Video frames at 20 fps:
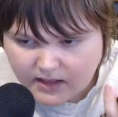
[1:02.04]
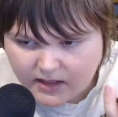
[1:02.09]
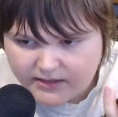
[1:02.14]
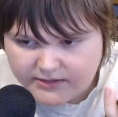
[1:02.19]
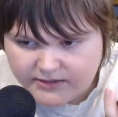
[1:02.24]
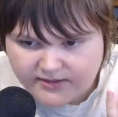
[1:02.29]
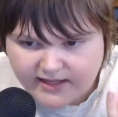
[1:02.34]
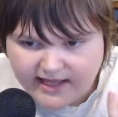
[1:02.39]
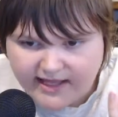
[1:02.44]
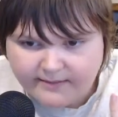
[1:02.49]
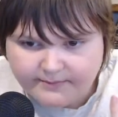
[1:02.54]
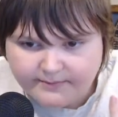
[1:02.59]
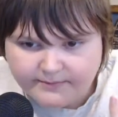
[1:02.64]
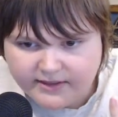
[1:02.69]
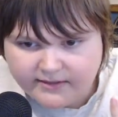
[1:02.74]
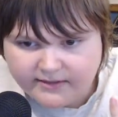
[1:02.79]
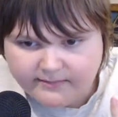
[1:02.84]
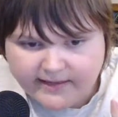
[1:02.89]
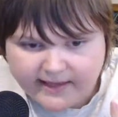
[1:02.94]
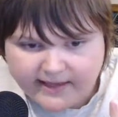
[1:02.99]
You can't
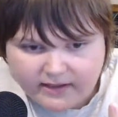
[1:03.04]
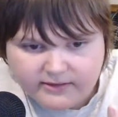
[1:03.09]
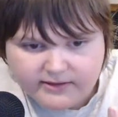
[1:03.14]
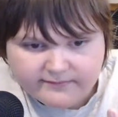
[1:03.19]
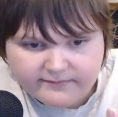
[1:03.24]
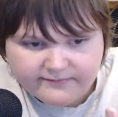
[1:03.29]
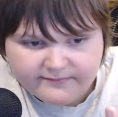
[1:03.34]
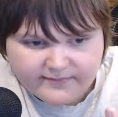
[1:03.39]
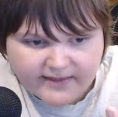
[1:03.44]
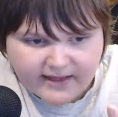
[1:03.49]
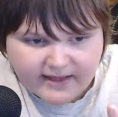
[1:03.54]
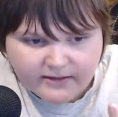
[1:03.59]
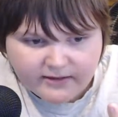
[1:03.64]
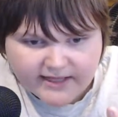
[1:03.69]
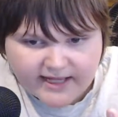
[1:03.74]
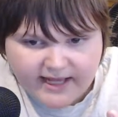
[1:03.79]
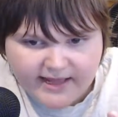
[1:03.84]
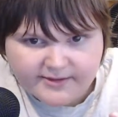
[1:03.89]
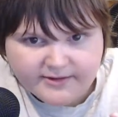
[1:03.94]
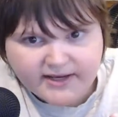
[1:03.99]
put a male and a male
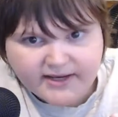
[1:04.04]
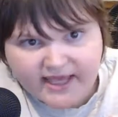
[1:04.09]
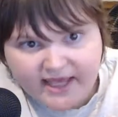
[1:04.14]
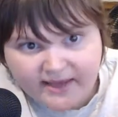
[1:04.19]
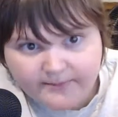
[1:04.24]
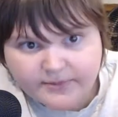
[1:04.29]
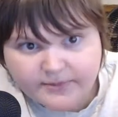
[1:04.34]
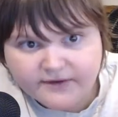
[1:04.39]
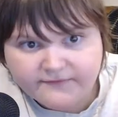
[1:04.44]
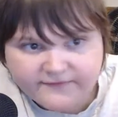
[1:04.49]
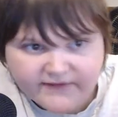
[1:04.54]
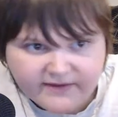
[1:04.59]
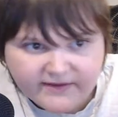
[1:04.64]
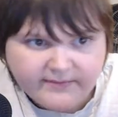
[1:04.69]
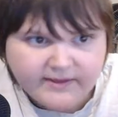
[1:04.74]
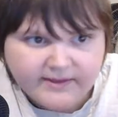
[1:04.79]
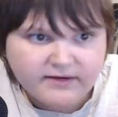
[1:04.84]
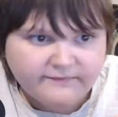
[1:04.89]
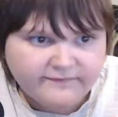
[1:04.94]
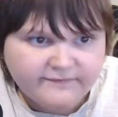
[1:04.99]
together. You can't put a
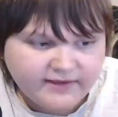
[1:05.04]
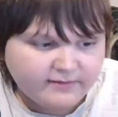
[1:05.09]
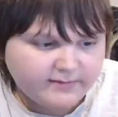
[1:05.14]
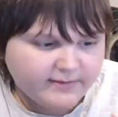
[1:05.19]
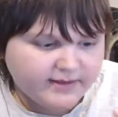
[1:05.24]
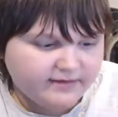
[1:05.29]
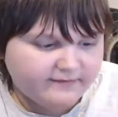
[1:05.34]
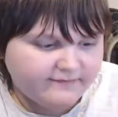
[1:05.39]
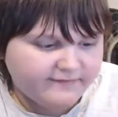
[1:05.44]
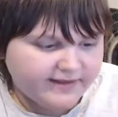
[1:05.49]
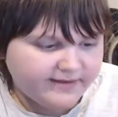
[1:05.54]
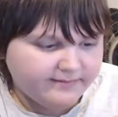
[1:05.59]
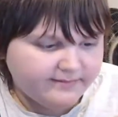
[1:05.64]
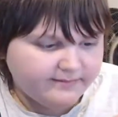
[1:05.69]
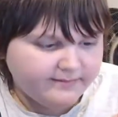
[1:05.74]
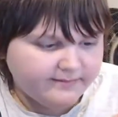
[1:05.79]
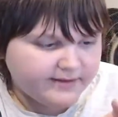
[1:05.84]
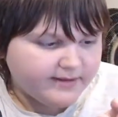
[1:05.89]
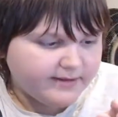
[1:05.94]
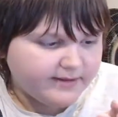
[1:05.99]
female and a female of them.